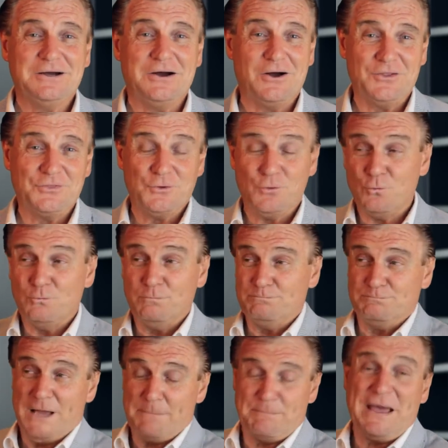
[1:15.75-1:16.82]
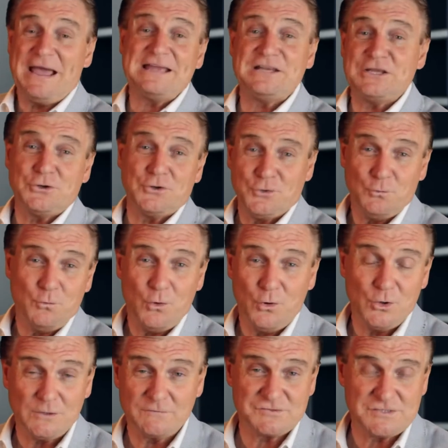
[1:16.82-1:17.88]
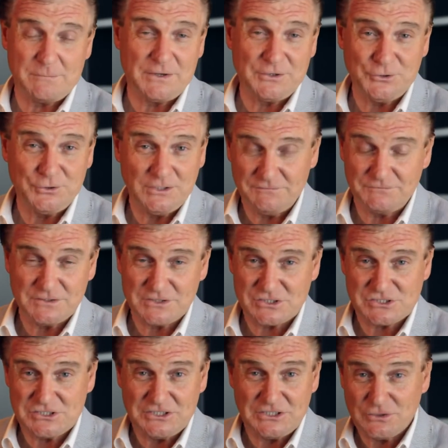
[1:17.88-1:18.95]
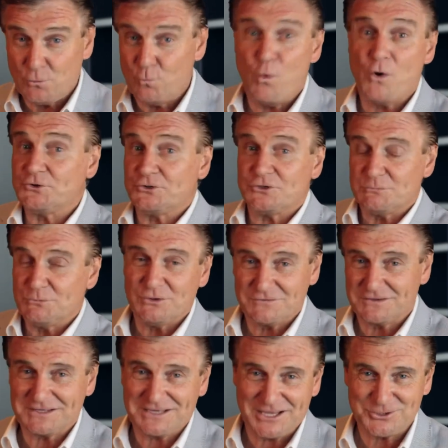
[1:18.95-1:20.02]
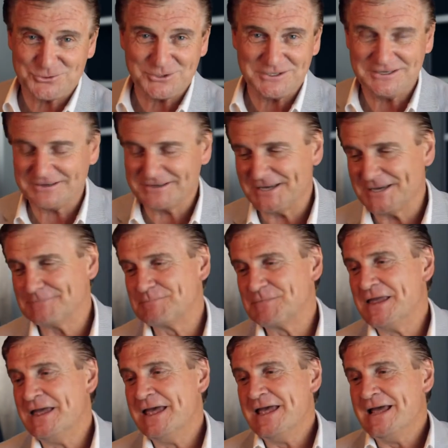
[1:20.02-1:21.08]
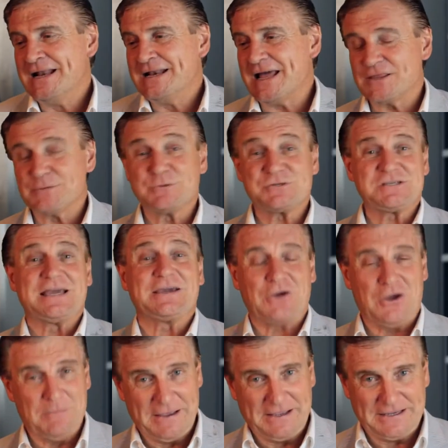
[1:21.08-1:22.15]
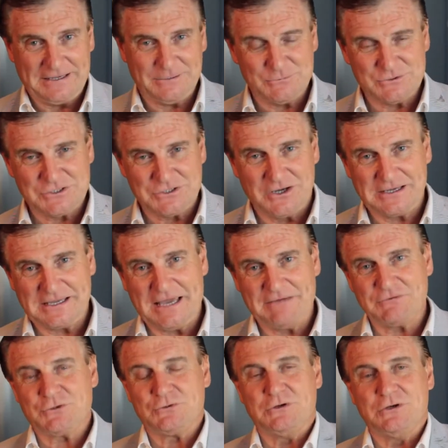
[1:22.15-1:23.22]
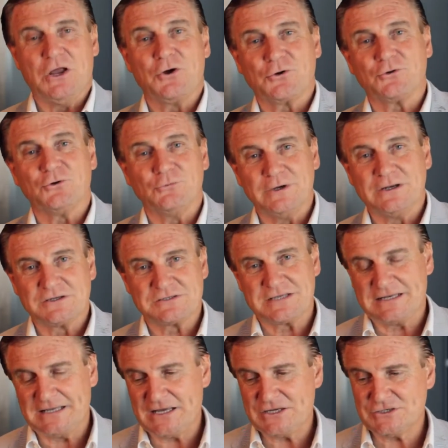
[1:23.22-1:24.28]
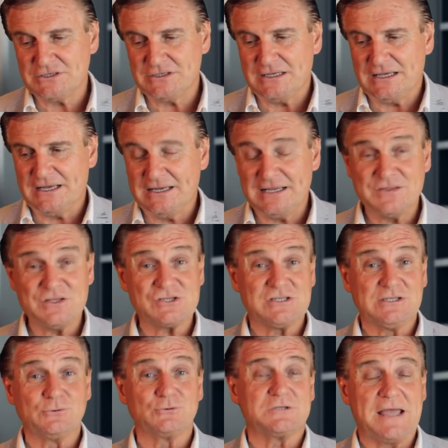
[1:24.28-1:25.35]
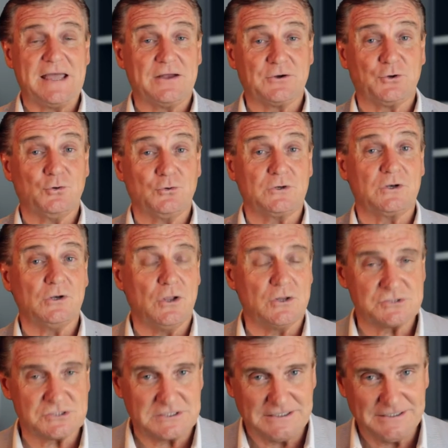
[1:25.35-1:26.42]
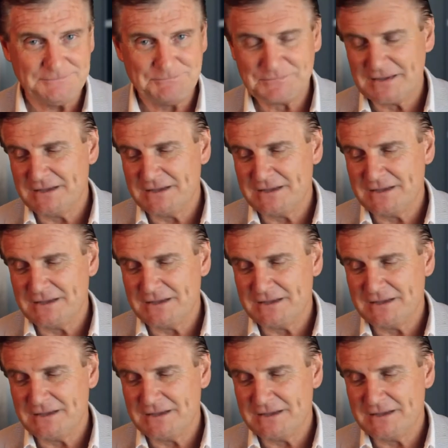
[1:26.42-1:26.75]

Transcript: on the a painting on the wall of someone who lived in the city that wanted to move to the country. Okay, now the mistake I made was that I gave it to a local real estate agent uh, in this little town called Gloucester,